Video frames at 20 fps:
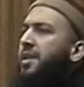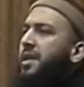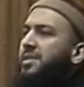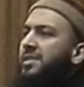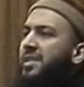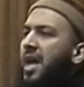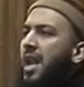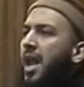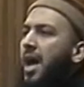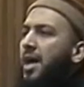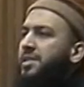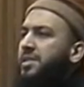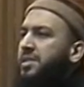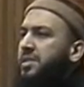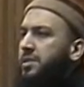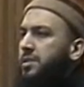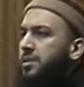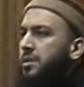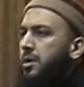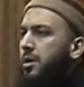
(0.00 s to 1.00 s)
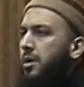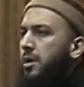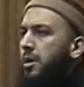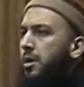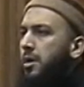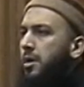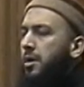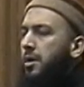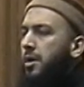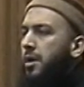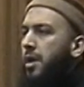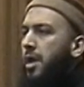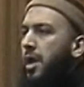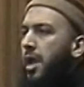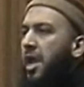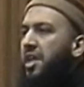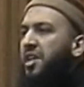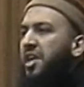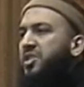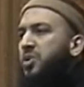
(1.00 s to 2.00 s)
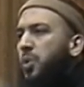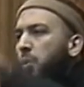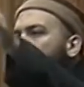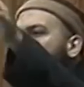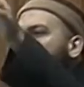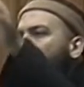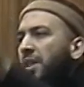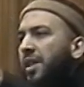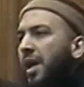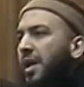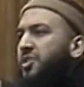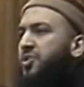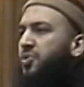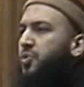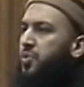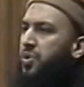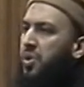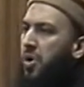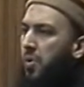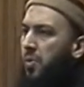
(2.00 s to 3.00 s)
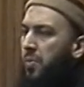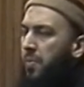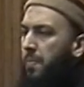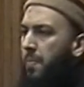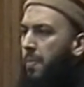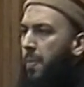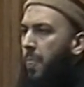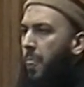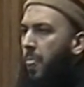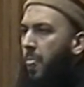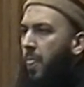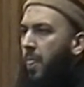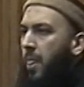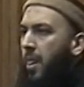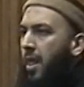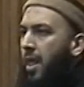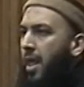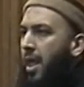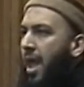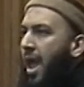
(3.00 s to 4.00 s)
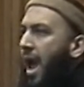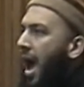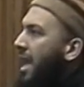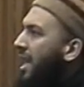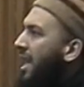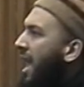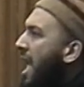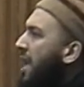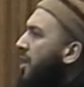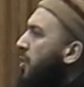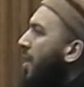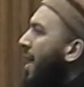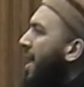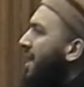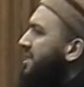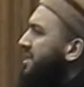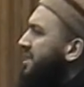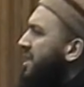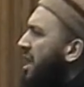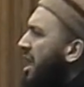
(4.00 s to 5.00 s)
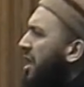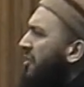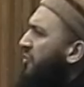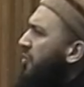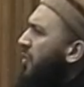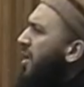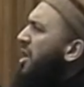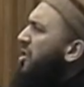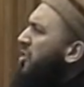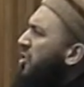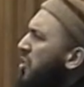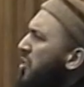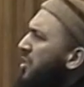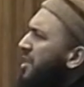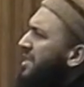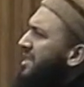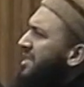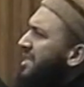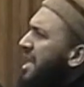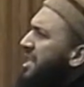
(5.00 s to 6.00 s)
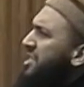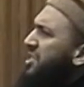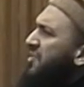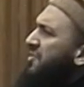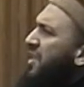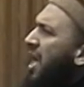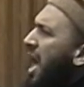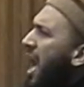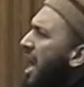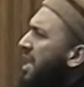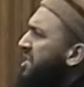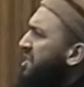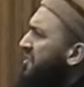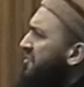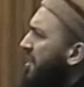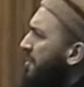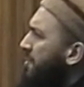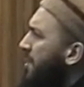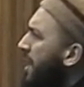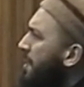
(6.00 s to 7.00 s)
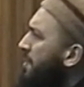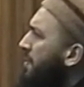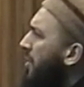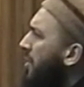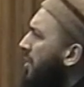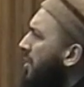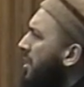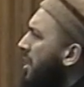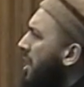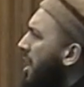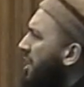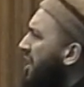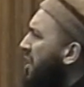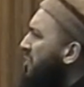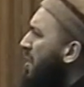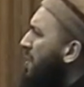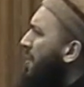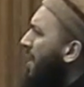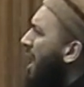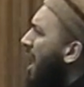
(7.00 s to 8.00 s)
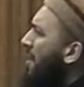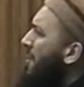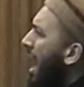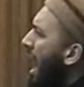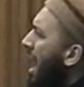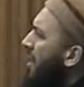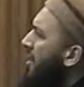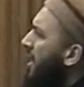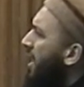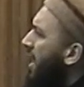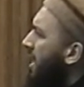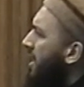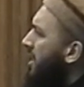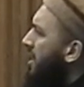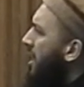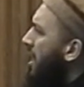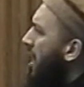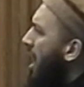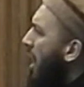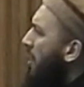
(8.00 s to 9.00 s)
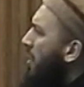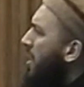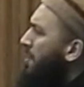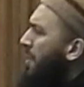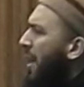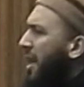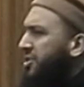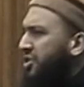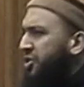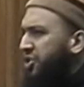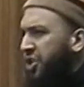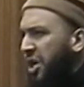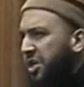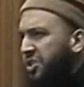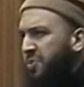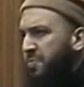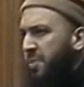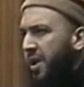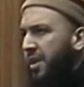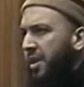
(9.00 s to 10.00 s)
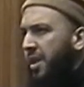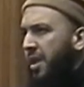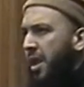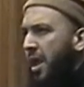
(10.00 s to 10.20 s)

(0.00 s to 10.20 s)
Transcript: didn't tell us. He doesn't want us to know. And likewise, if we knew the states of the hearts of the people, then we become arrogant and we'd pass judgment